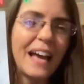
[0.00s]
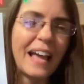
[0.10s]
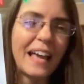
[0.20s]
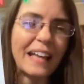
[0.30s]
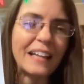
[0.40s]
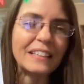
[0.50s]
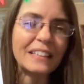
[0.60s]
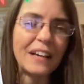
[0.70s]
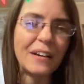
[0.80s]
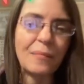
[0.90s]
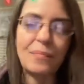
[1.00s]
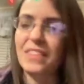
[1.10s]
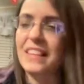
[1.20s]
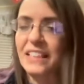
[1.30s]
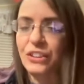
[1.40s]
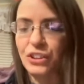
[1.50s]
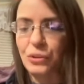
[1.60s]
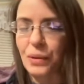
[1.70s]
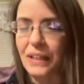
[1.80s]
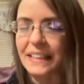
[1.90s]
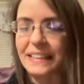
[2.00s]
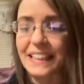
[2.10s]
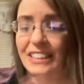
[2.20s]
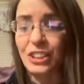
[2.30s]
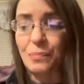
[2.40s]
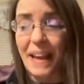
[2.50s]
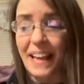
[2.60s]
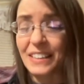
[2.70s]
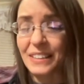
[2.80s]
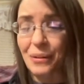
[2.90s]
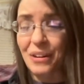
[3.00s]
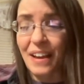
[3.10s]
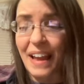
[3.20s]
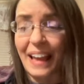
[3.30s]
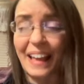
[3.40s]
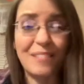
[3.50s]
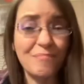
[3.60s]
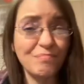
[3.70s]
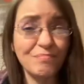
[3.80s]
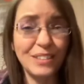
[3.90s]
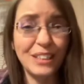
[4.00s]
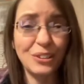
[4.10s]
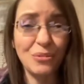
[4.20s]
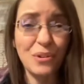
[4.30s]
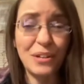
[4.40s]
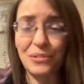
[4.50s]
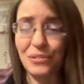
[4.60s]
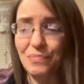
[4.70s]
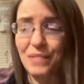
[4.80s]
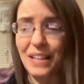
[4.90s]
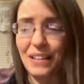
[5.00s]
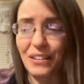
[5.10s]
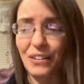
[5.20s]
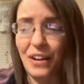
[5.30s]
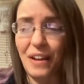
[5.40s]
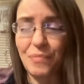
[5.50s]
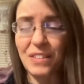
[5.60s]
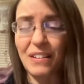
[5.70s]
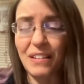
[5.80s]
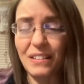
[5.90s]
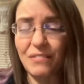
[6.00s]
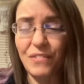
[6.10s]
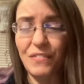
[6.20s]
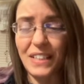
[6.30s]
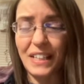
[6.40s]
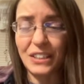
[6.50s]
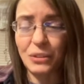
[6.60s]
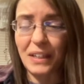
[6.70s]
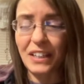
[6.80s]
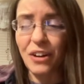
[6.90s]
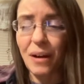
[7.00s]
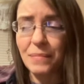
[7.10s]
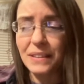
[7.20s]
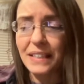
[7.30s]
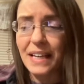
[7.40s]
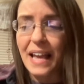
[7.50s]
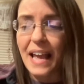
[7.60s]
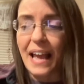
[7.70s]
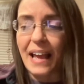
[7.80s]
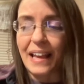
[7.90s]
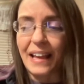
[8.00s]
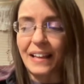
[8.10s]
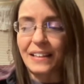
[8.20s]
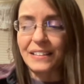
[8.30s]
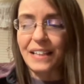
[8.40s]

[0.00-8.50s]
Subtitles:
And these are super easy. It's just baking soda and essential oil, and 15 to 20 drops, and